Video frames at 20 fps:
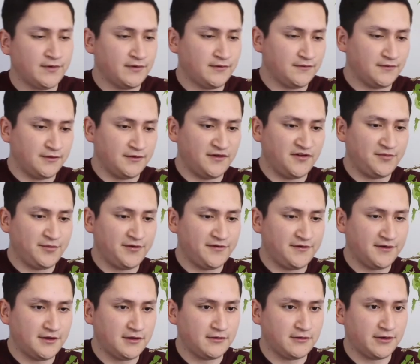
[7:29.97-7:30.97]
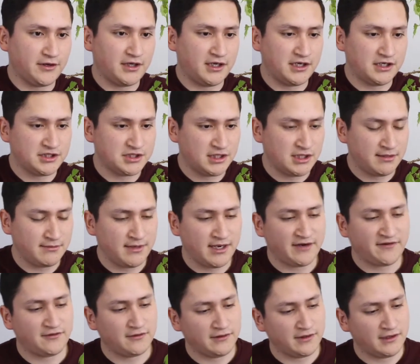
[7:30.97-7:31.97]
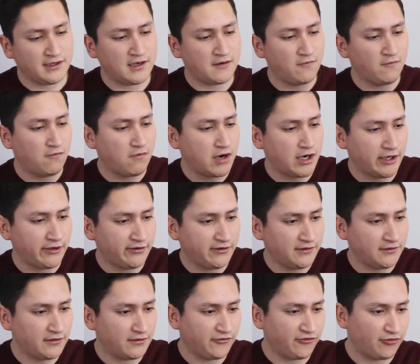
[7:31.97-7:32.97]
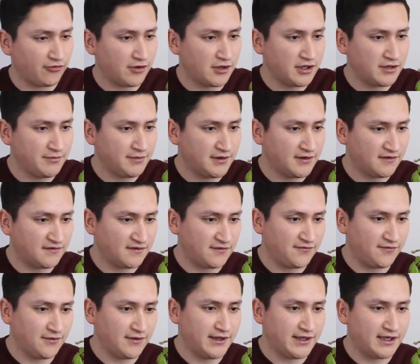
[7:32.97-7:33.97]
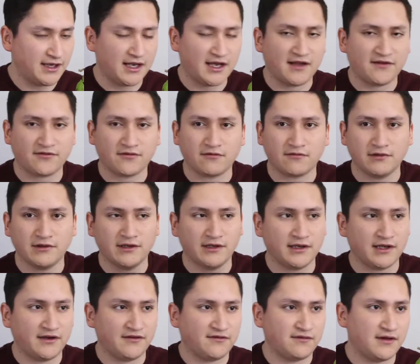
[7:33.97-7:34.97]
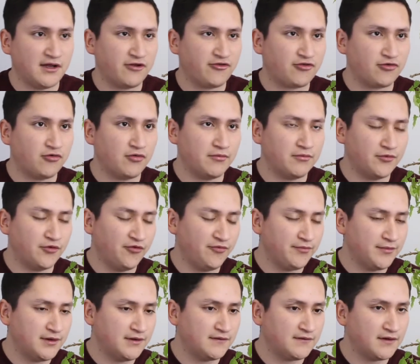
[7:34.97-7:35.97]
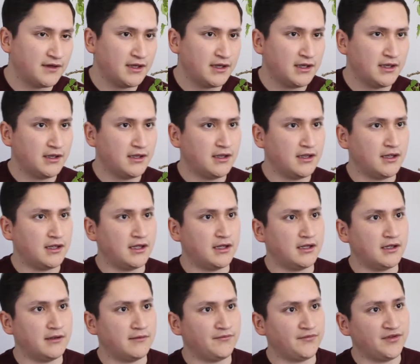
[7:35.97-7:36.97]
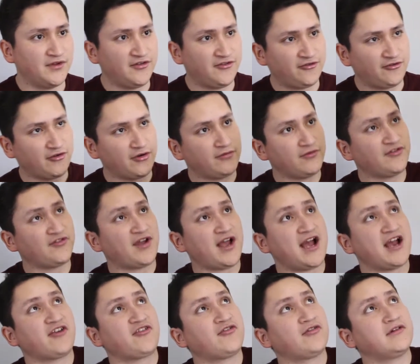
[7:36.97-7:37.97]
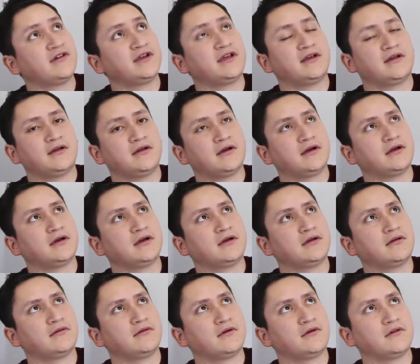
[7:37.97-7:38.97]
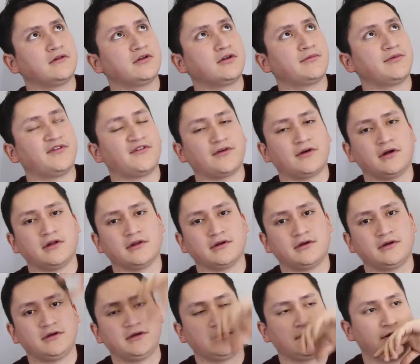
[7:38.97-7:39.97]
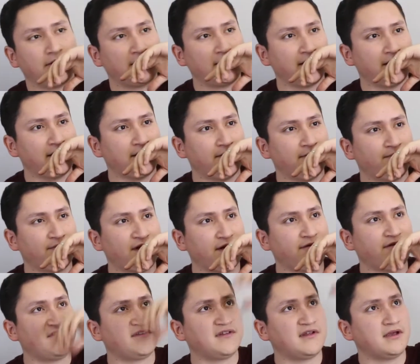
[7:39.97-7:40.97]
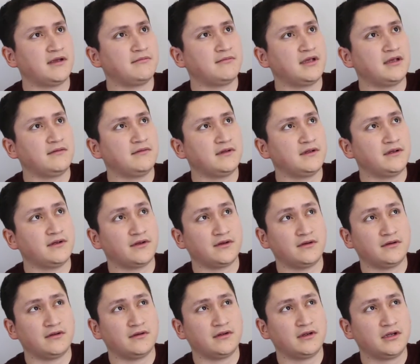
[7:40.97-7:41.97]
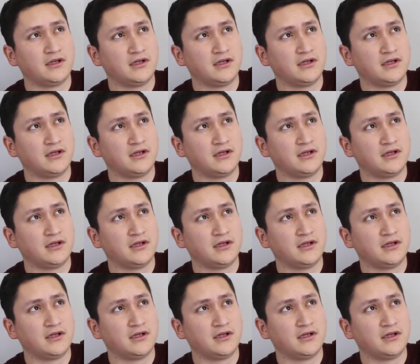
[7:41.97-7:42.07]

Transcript: So on this particular occasion, I'm actually not wiring the trunk because I feel like it has a really nice natural movement. This tree was actually a little bit taller. I would say maybe a good